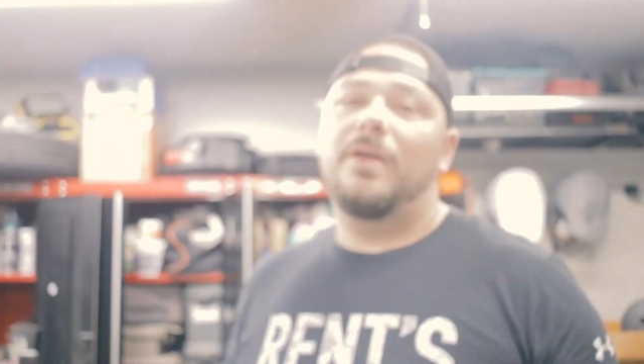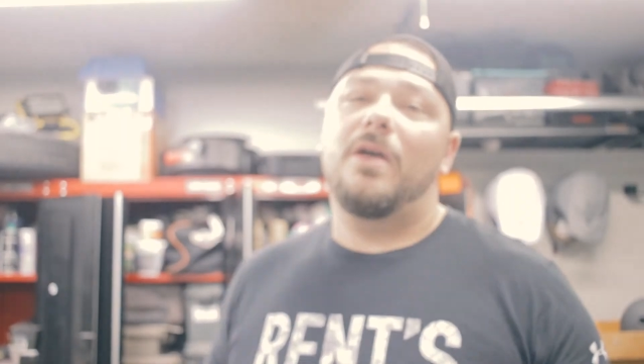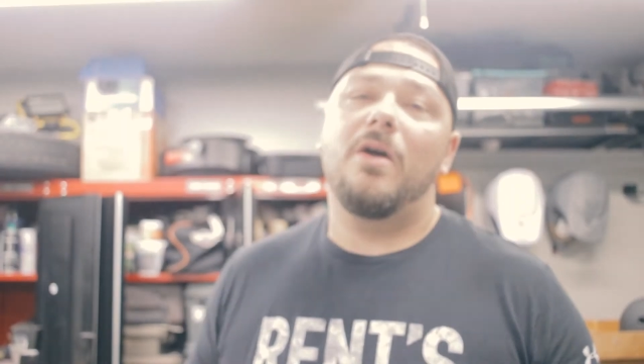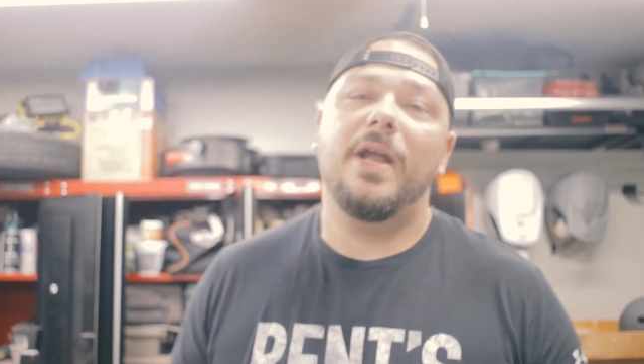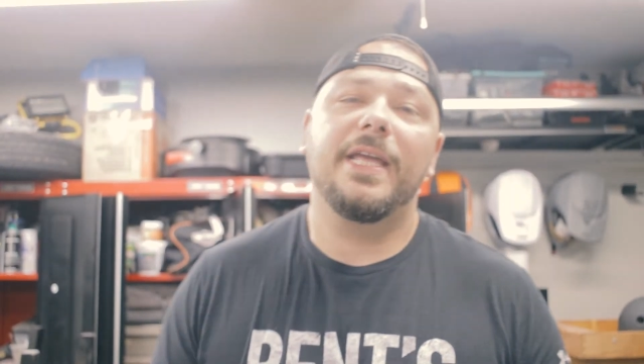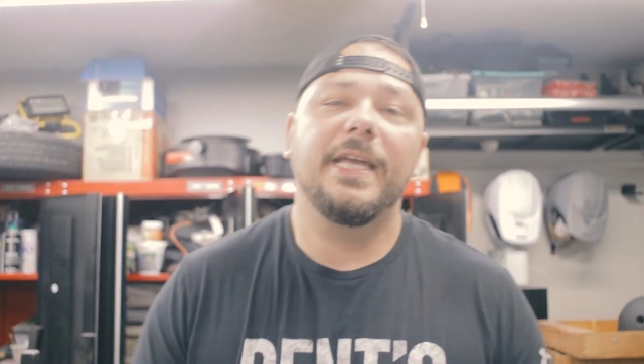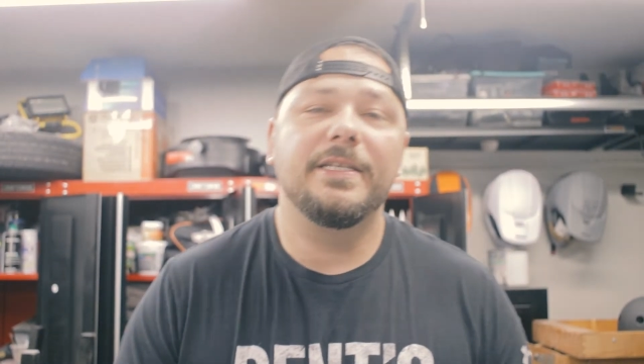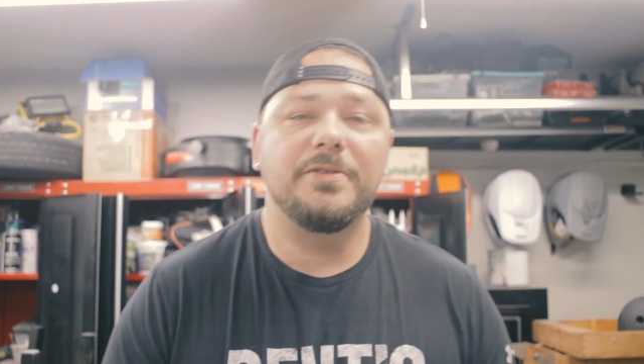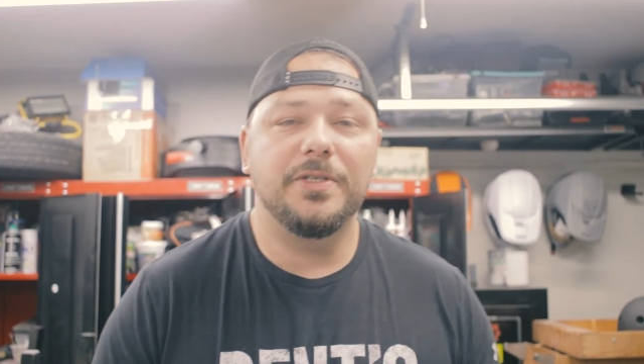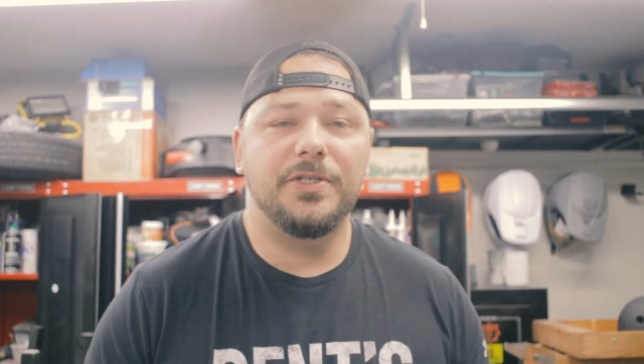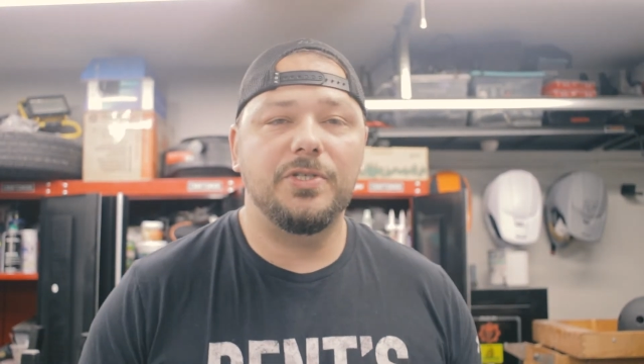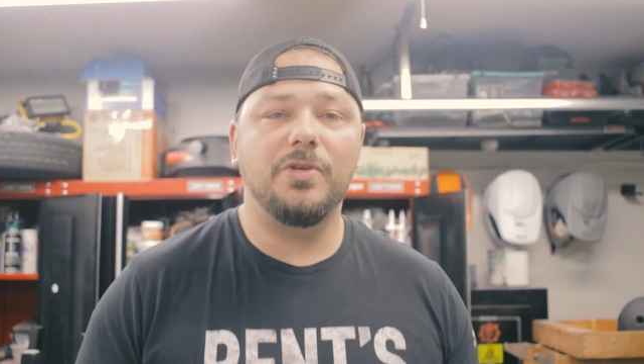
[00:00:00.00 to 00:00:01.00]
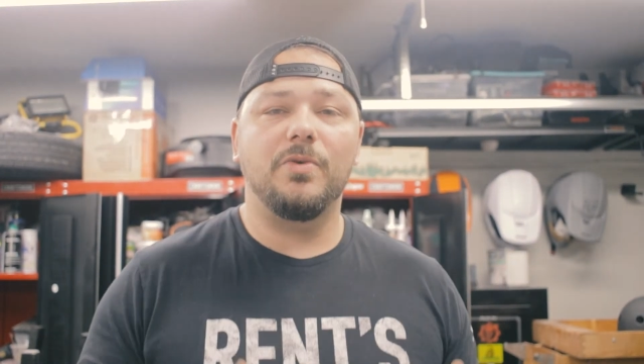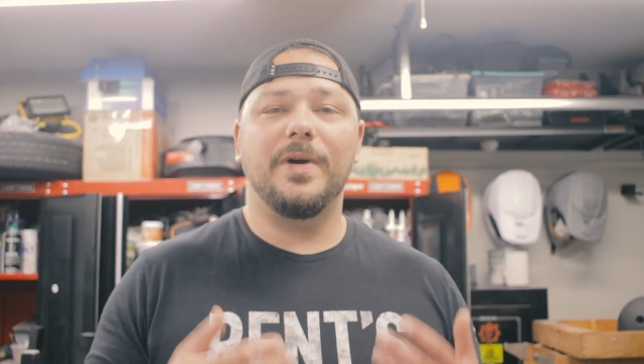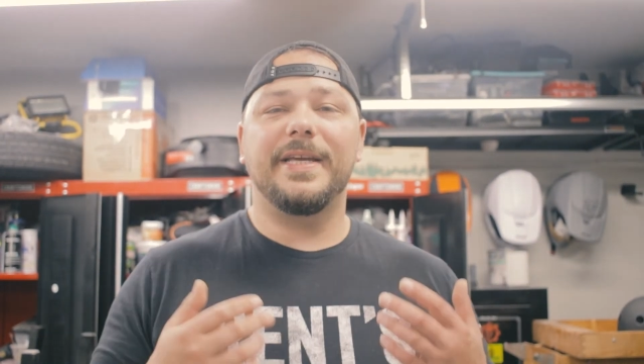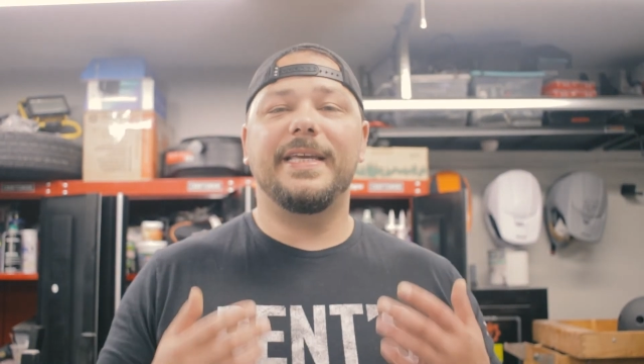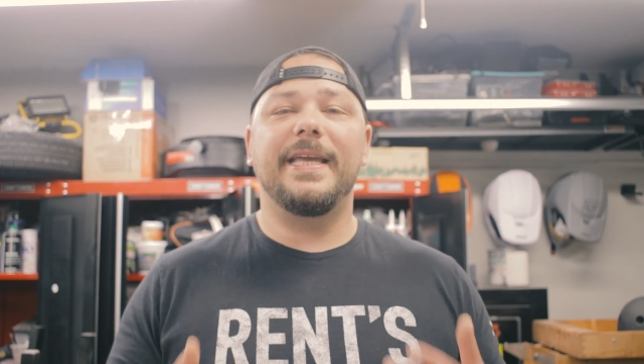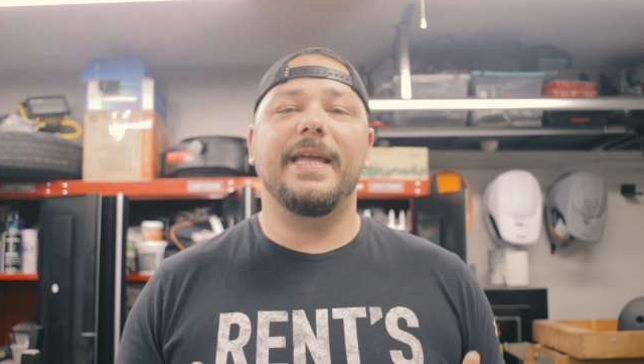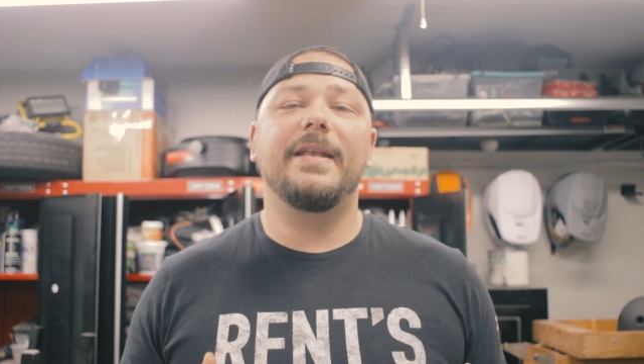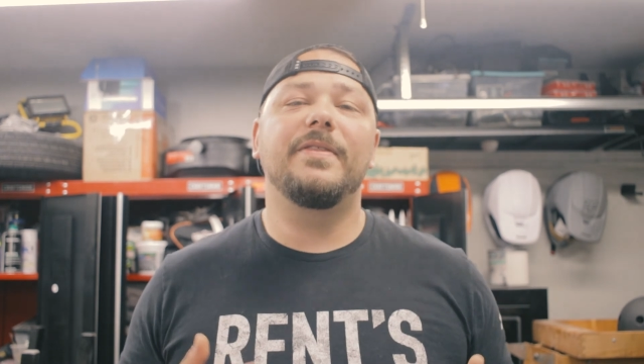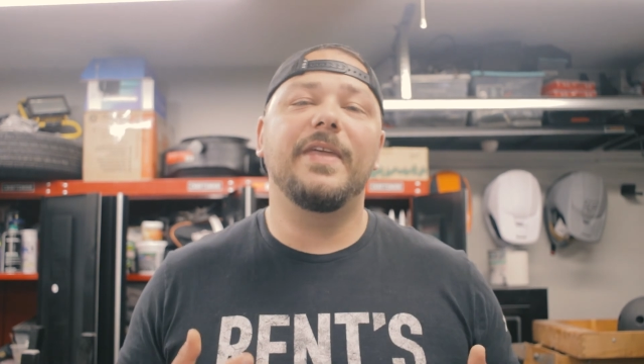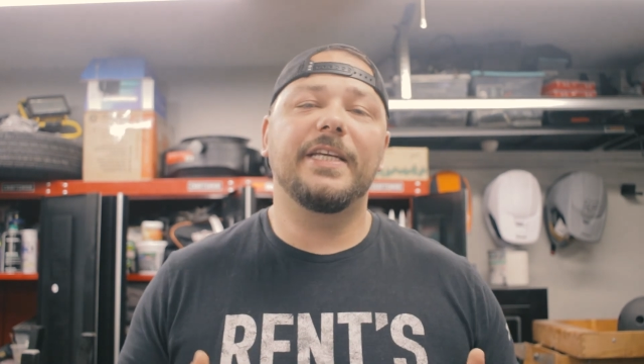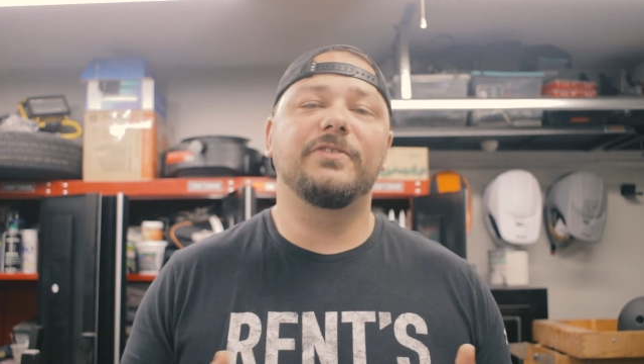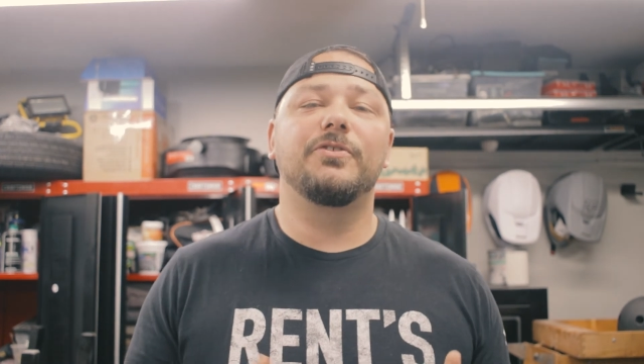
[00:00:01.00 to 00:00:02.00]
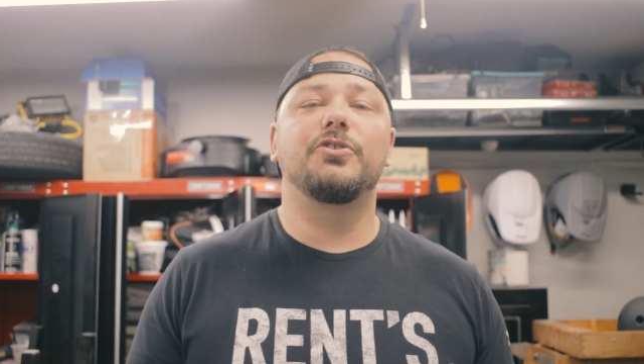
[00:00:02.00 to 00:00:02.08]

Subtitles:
All right, guys, so again, thanks for